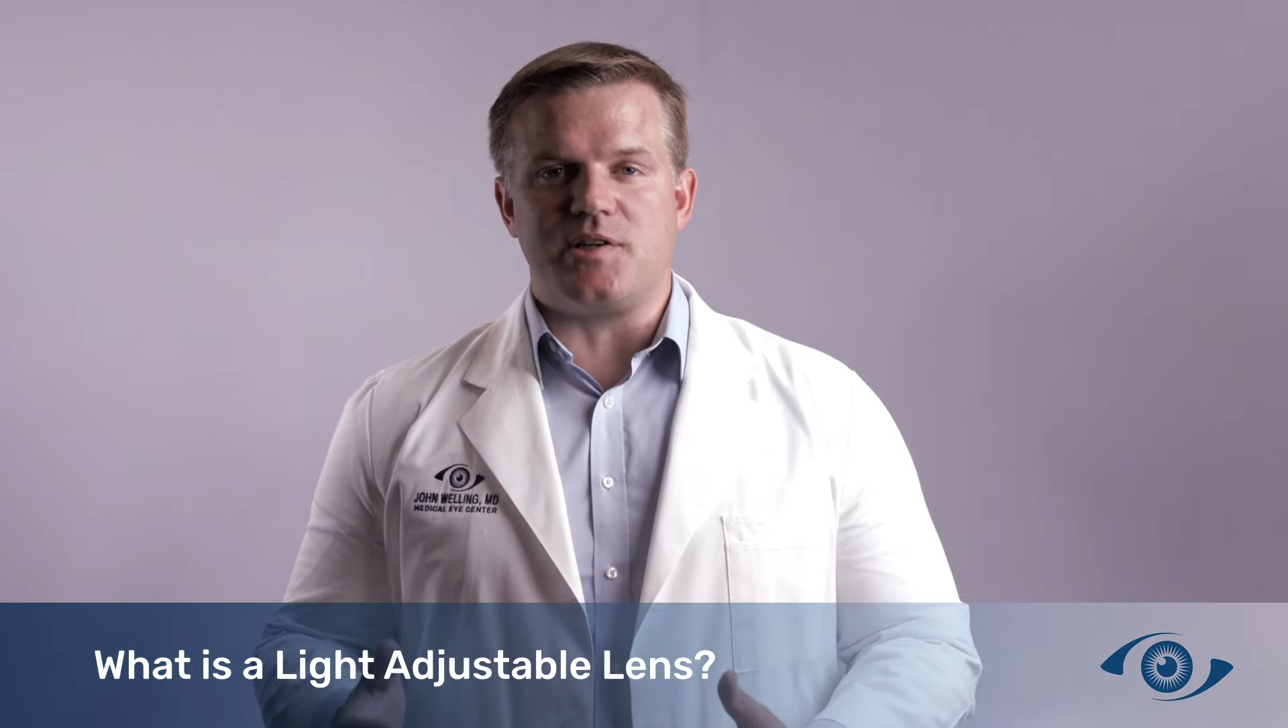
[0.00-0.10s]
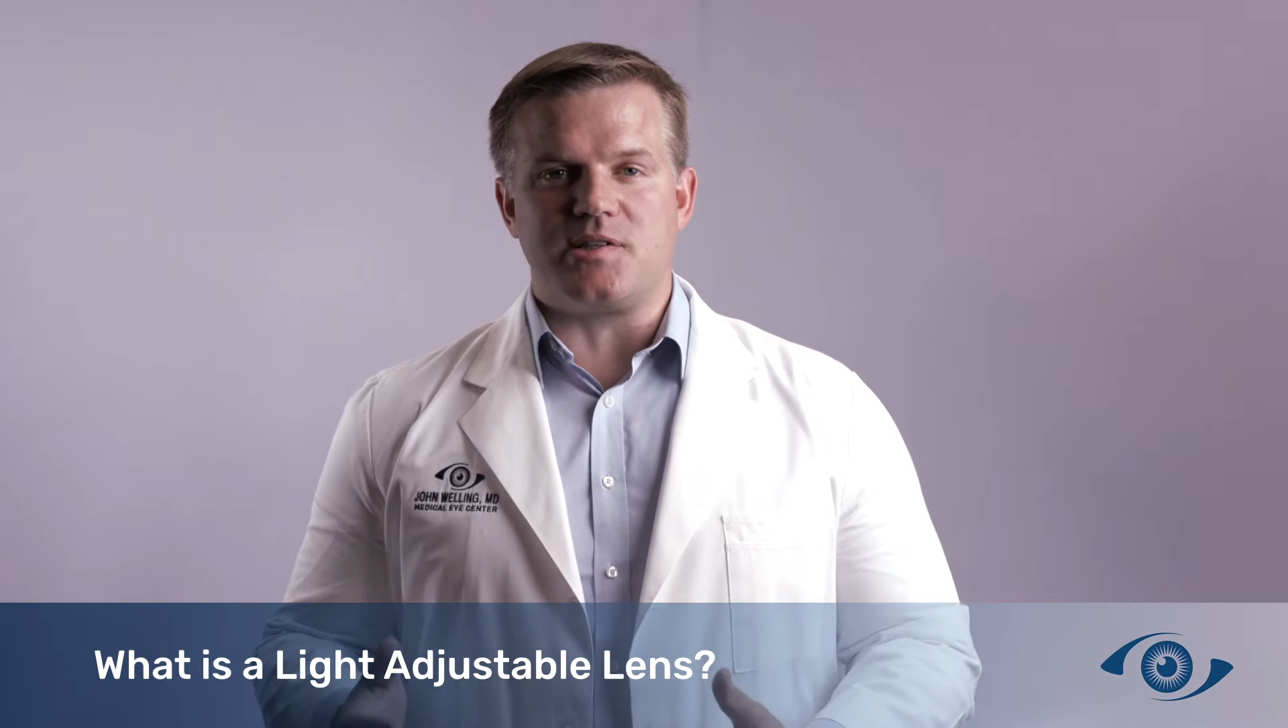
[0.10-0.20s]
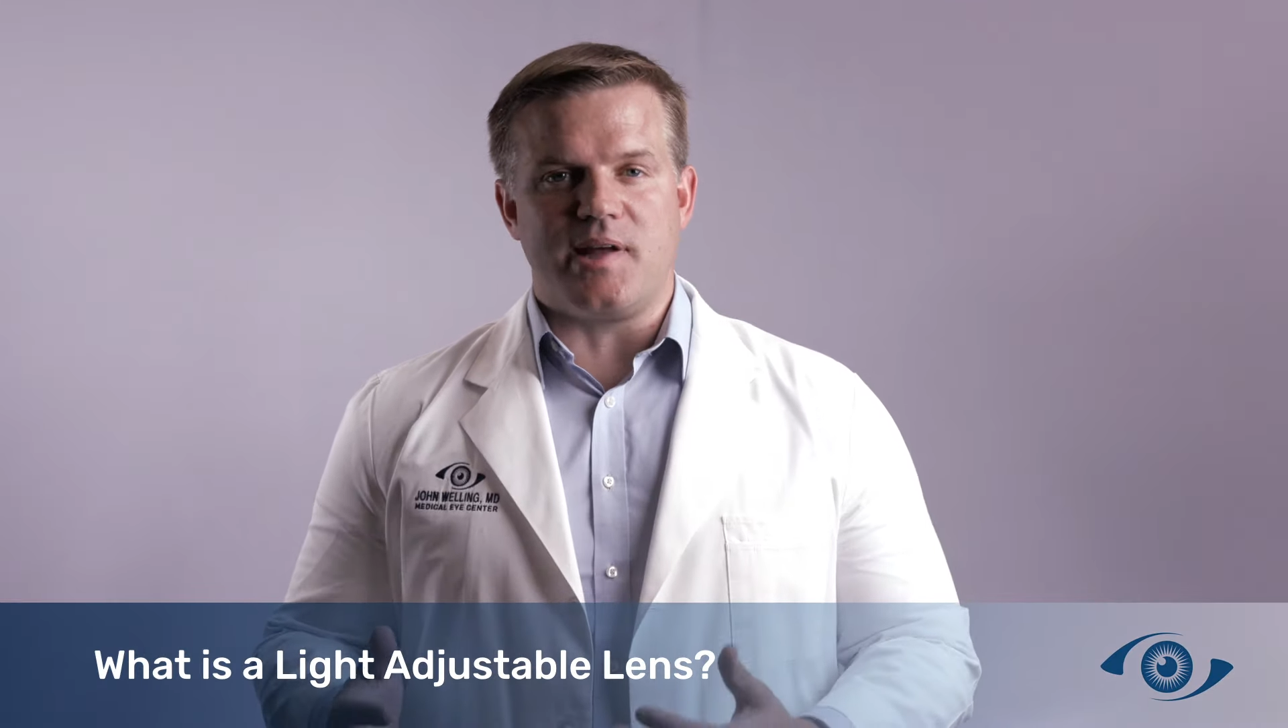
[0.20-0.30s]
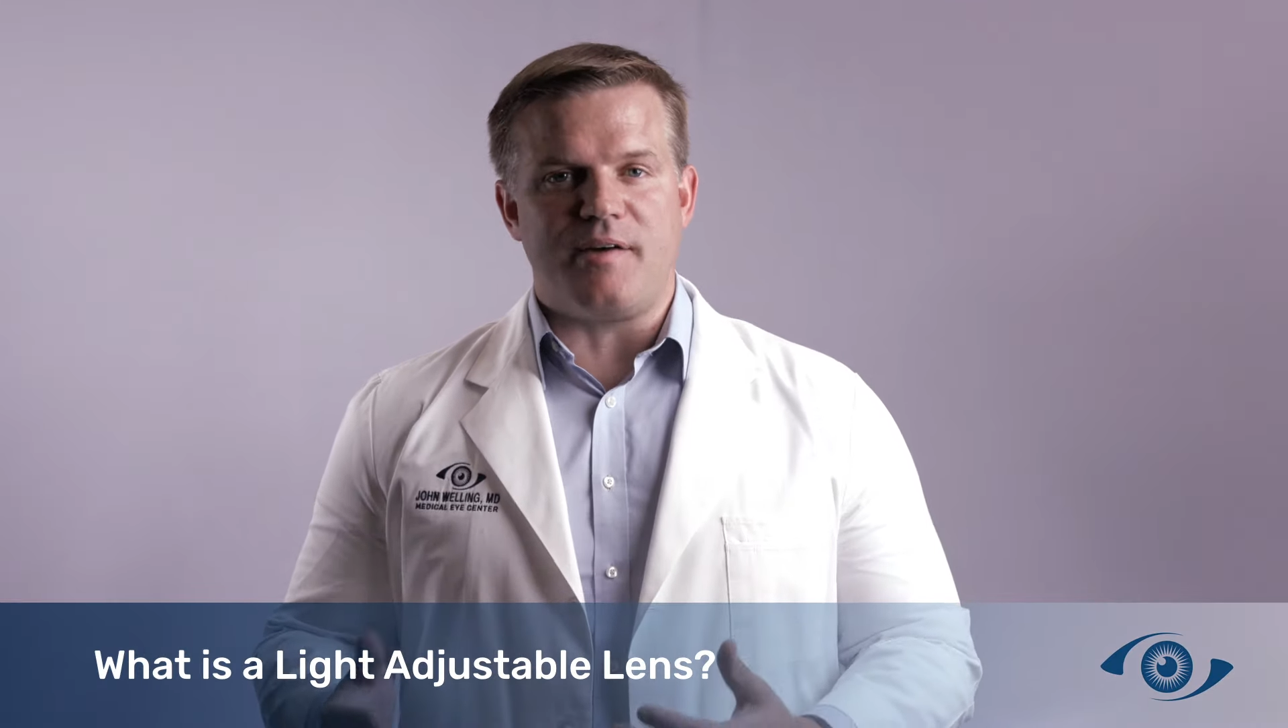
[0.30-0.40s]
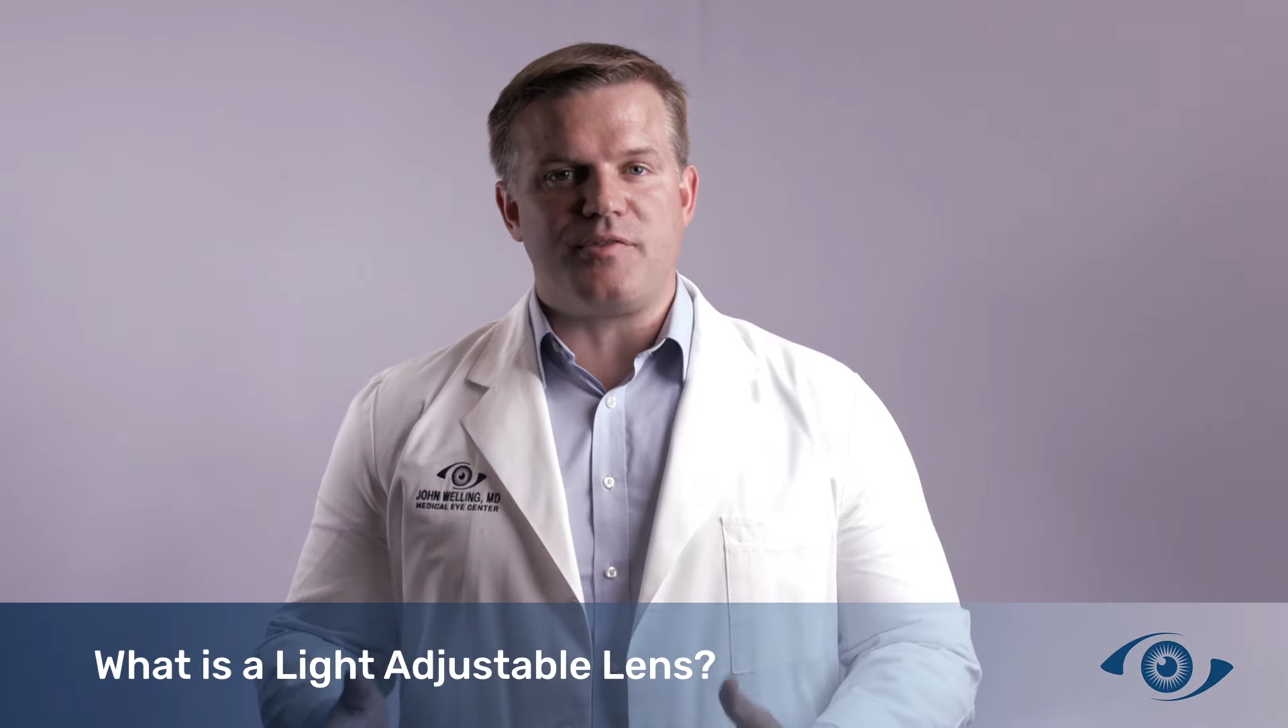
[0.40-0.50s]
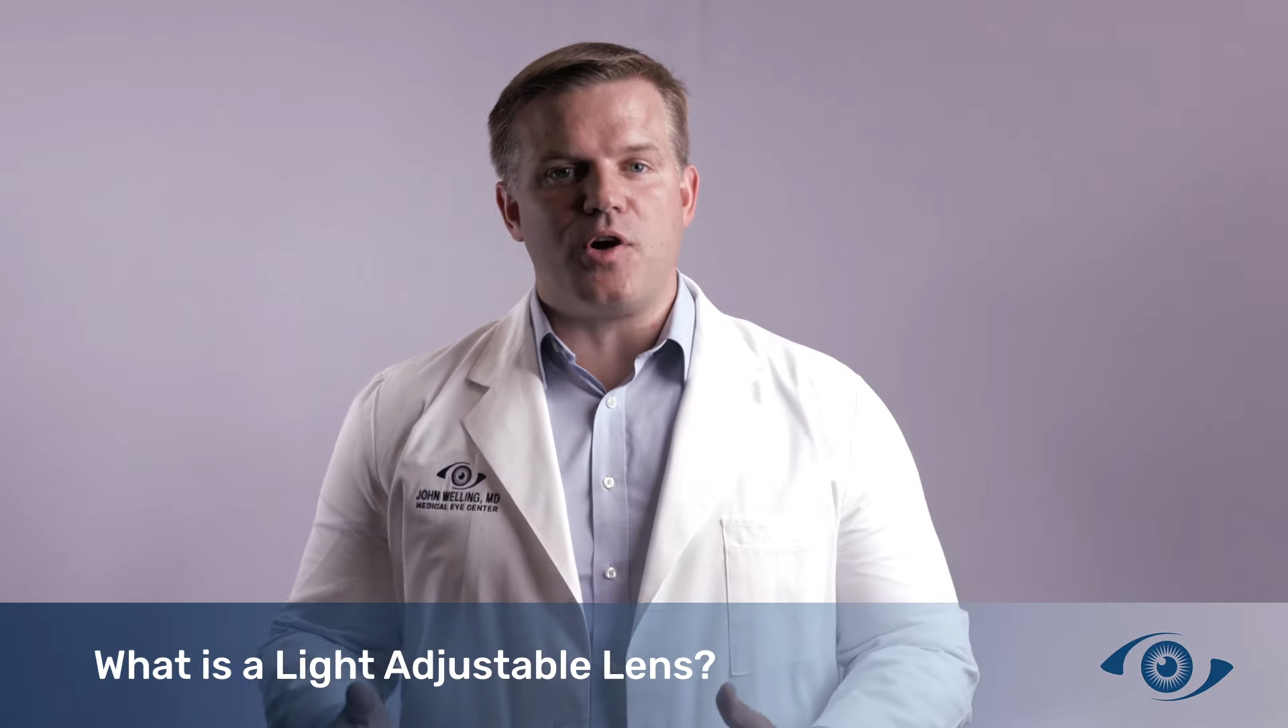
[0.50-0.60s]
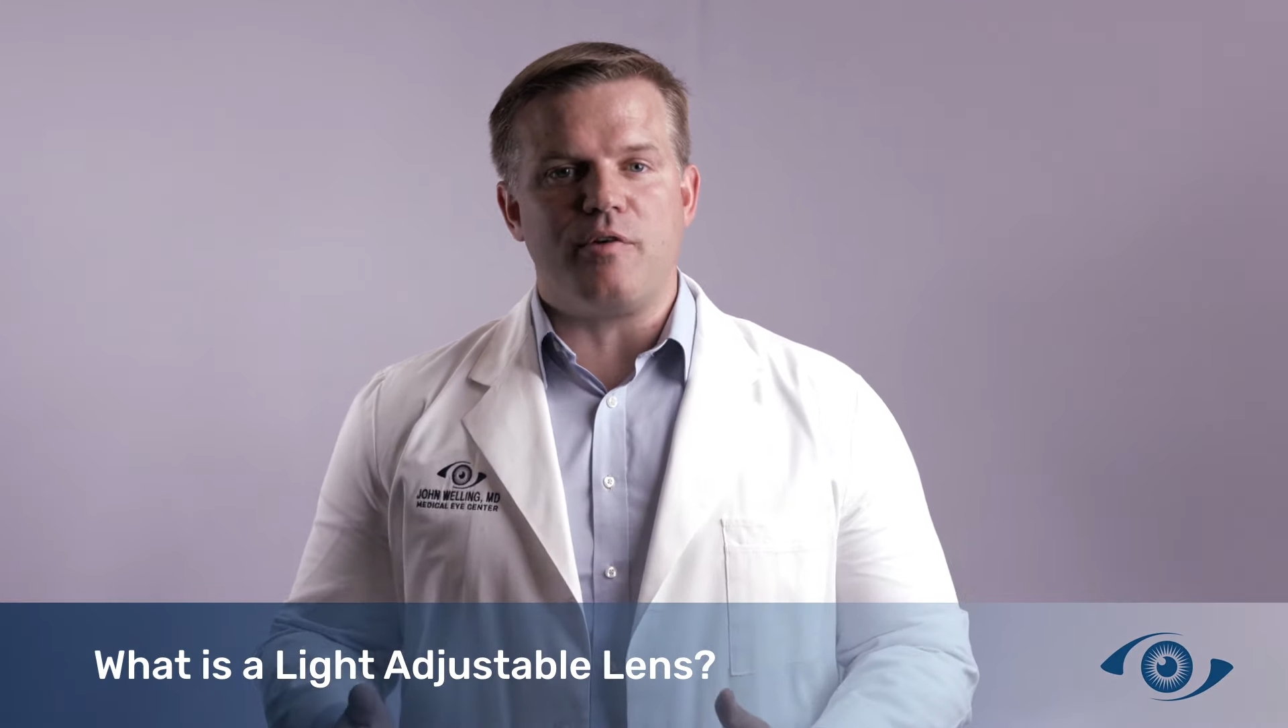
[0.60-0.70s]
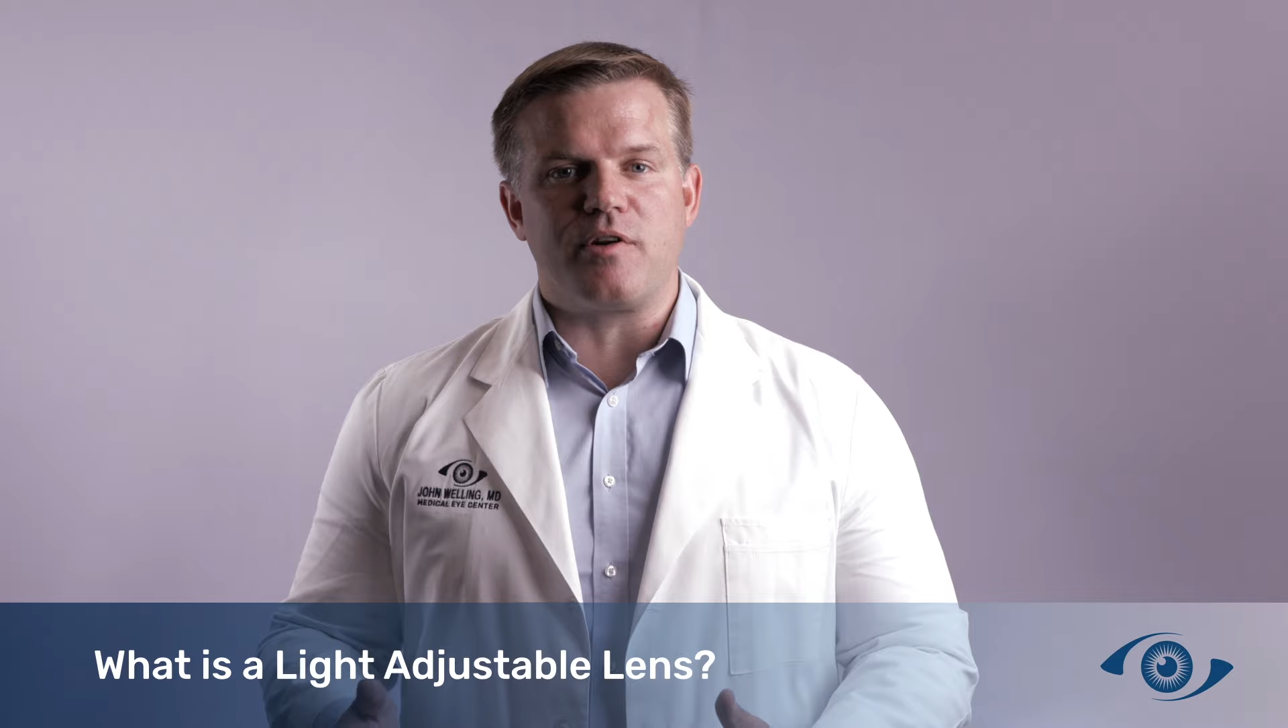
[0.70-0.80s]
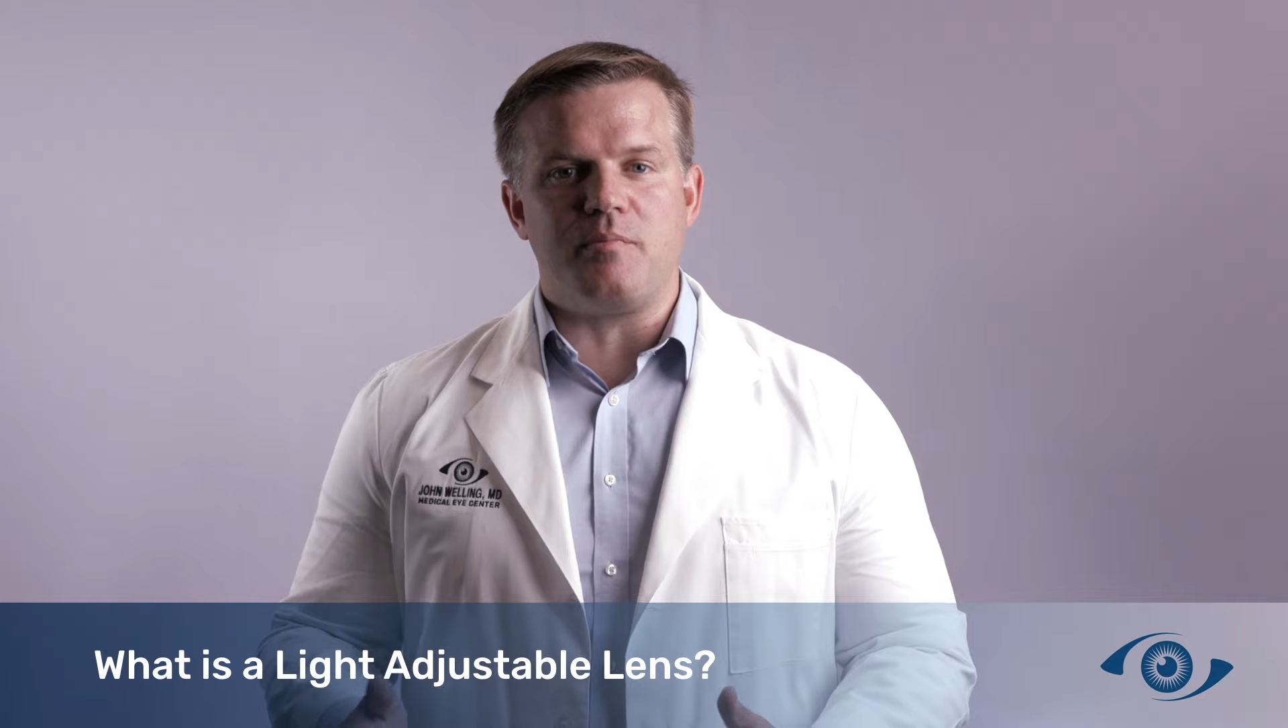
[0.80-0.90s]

is left over,